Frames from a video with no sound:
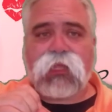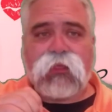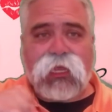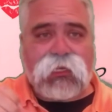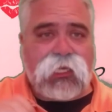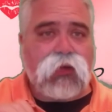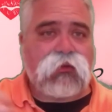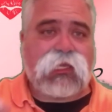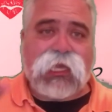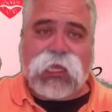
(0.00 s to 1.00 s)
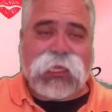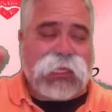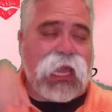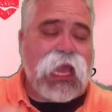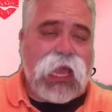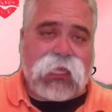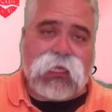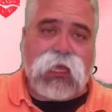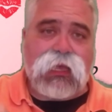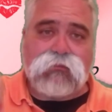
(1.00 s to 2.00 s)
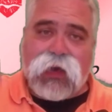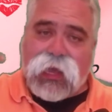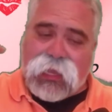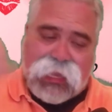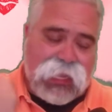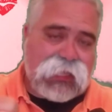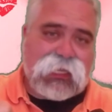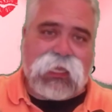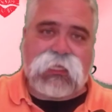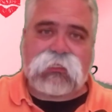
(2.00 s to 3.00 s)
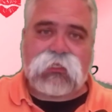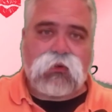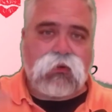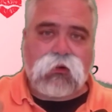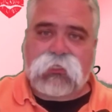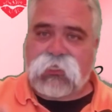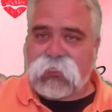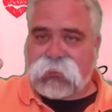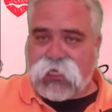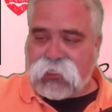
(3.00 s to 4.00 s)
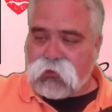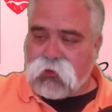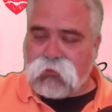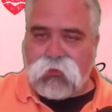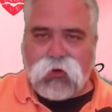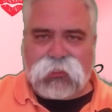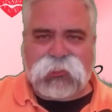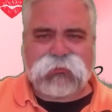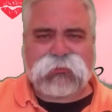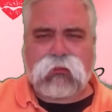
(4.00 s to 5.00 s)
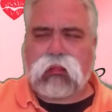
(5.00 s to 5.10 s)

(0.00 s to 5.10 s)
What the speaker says: that deal with getting ganged by aliens and orcs and tentacle monsters.